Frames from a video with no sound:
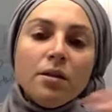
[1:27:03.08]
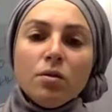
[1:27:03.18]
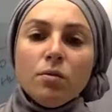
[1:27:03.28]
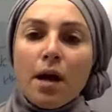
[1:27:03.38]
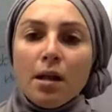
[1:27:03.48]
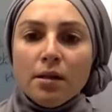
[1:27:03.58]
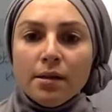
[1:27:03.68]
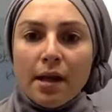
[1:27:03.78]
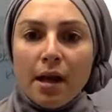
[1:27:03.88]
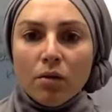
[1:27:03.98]
to
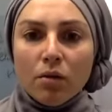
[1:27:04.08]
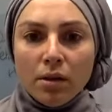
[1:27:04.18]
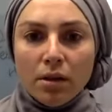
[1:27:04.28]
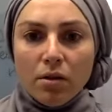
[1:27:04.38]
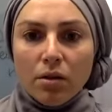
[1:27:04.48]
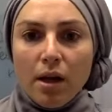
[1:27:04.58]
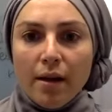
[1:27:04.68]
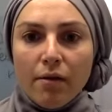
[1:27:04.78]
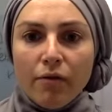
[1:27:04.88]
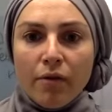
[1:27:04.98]
balance out in your
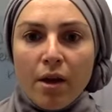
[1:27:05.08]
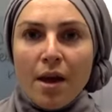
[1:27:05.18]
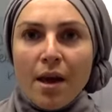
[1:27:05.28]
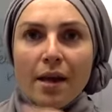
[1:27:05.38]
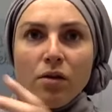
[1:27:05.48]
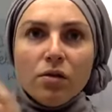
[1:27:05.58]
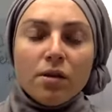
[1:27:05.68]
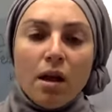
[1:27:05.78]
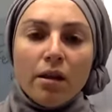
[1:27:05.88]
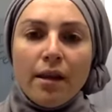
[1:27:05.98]
life and you
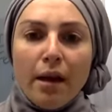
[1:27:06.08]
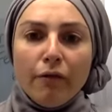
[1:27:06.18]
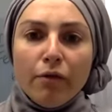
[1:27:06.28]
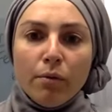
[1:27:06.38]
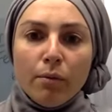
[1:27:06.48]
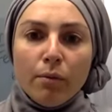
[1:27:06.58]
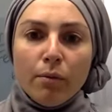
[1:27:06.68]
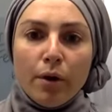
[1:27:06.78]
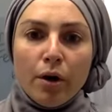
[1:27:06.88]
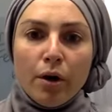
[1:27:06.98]
sought that from a
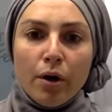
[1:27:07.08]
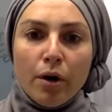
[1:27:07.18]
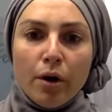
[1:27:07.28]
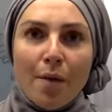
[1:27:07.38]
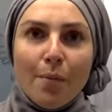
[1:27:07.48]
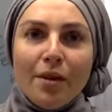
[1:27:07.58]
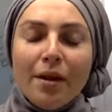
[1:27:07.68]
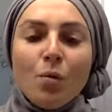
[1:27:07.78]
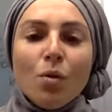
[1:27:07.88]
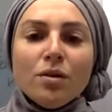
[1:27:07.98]
partner but
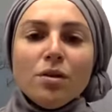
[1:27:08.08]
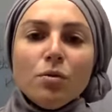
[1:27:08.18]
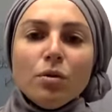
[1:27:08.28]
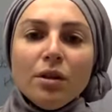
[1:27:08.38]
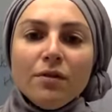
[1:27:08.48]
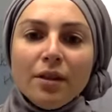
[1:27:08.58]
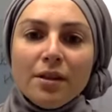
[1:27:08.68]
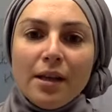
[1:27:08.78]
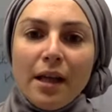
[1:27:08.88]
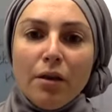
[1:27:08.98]
then once you were living
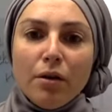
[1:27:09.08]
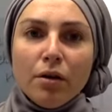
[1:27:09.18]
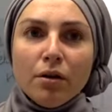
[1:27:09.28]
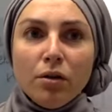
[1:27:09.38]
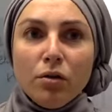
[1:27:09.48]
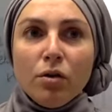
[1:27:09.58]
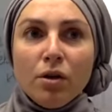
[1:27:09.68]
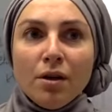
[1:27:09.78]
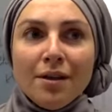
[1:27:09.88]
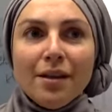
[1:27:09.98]
together you
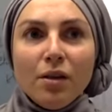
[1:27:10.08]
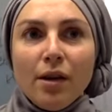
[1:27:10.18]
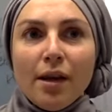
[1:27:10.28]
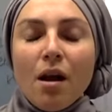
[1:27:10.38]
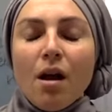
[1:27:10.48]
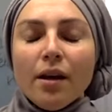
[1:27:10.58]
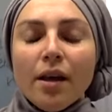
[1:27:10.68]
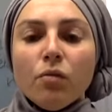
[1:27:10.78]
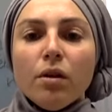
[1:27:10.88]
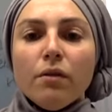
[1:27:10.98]
couldn't you cannot get
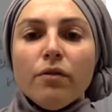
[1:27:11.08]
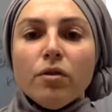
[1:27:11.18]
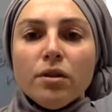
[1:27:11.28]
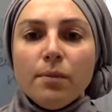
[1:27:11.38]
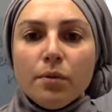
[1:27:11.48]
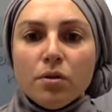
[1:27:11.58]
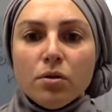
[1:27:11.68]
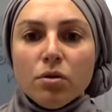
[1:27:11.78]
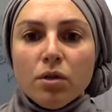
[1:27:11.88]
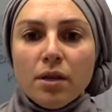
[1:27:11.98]
rid of your deepest
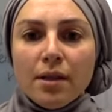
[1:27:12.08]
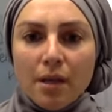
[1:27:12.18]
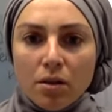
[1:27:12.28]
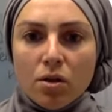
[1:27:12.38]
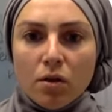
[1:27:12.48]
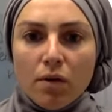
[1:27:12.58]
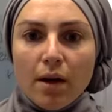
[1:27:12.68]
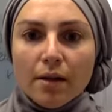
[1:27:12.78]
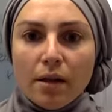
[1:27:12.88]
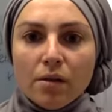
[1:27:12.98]
nature
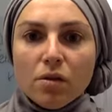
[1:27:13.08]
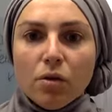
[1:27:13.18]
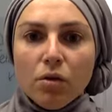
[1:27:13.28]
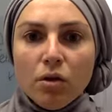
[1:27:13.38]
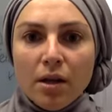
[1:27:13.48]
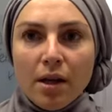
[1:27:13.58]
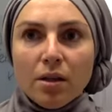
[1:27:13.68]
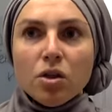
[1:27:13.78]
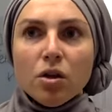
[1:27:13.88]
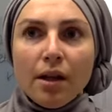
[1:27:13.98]
right and so your
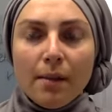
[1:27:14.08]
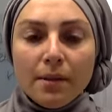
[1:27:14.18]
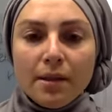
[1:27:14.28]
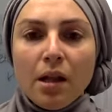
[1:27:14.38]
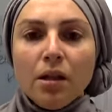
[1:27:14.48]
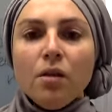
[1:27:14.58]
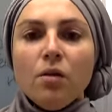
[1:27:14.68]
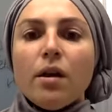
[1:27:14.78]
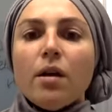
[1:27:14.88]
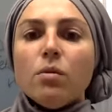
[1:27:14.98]
nature kept telling
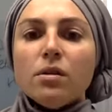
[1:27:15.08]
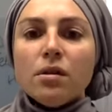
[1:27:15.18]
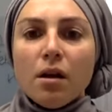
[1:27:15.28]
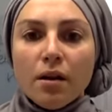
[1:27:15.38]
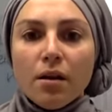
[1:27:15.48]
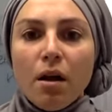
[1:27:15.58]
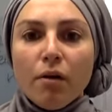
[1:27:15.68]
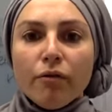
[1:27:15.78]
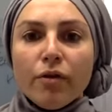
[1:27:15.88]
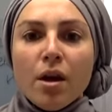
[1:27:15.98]
you that was not
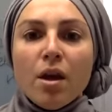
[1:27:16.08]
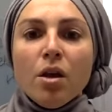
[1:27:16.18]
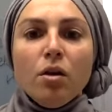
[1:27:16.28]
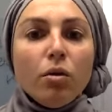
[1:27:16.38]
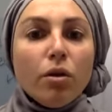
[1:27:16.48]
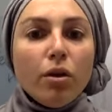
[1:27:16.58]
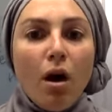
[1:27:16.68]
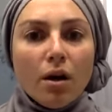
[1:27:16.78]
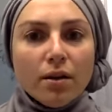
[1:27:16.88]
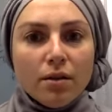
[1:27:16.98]
enough you
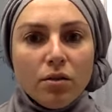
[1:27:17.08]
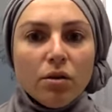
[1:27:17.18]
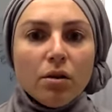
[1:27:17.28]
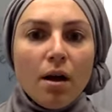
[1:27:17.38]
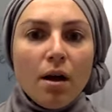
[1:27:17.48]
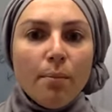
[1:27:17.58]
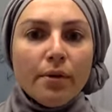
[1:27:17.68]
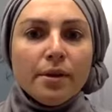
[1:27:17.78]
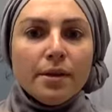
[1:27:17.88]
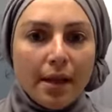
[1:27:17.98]
thought you could
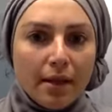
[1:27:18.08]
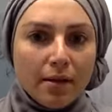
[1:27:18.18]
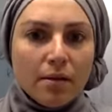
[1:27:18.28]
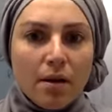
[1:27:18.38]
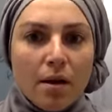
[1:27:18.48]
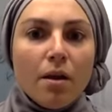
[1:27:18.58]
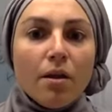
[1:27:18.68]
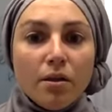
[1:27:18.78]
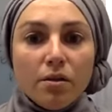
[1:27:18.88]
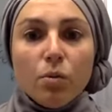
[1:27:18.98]
compensate
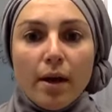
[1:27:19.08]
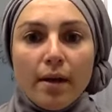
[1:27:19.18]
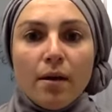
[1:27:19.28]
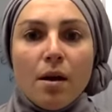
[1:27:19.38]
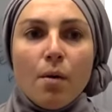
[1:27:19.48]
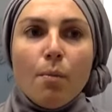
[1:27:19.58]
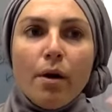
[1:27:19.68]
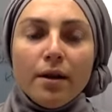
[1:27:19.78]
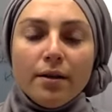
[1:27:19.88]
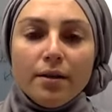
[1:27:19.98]
mm. this way mm.
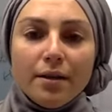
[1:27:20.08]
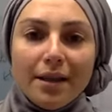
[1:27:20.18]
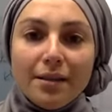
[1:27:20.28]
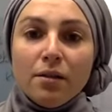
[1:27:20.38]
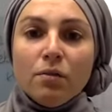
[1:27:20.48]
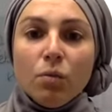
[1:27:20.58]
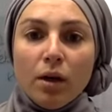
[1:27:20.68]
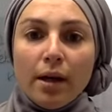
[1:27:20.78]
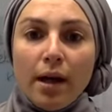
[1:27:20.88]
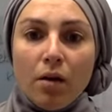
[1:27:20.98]
but mm. it didn't
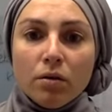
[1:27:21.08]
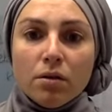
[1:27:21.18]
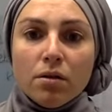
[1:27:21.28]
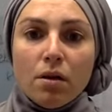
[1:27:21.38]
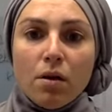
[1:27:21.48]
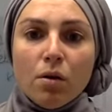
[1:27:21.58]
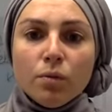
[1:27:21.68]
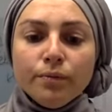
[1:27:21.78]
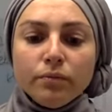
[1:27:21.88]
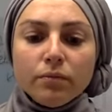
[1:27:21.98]
work out
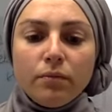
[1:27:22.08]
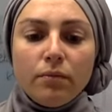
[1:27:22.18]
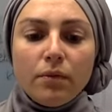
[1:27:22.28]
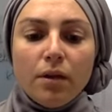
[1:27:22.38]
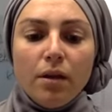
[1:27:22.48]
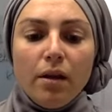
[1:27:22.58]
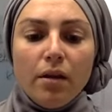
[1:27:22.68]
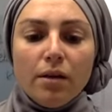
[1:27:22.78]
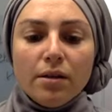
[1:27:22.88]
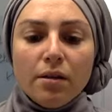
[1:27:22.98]
so mm.
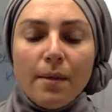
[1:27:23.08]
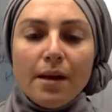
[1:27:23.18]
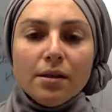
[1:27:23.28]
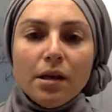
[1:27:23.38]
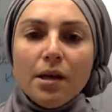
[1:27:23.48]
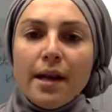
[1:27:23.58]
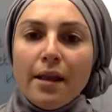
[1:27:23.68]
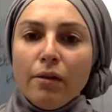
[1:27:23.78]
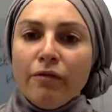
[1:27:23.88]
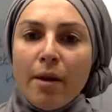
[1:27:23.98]
there is the masculine
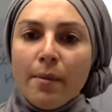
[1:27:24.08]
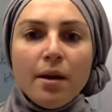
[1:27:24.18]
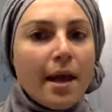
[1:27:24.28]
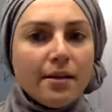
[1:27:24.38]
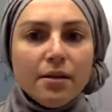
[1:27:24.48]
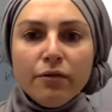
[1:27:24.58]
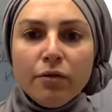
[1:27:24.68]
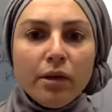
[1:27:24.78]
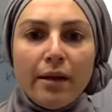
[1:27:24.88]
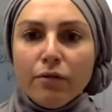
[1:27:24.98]
and the feminine at
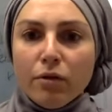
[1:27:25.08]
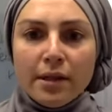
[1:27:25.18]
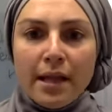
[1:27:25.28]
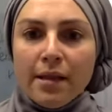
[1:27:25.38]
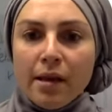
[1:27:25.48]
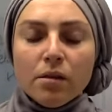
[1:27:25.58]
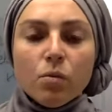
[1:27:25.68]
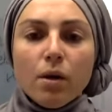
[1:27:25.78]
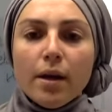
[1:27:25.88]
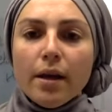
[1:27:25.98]
different levels and that's
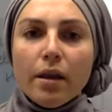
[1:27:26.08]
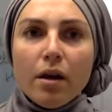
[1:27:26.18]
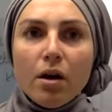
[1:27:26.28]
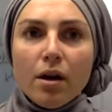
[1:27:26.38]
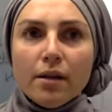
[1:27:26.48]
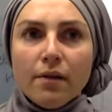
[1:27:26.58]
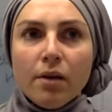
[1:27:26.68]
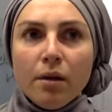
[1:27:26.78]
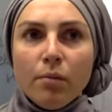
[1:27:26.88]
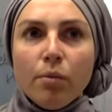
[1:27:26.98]
why they, it's
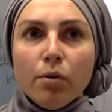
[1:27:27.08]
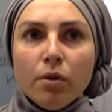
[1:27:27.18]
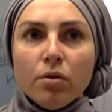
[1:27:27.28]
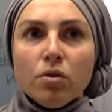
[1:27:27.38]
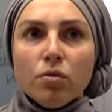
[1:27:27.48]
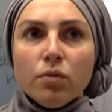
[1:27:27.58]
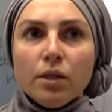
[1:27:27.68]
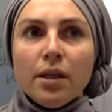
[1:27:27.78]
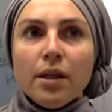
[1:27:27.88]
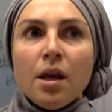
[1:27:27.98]
very important to
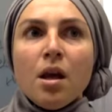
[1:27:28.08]
really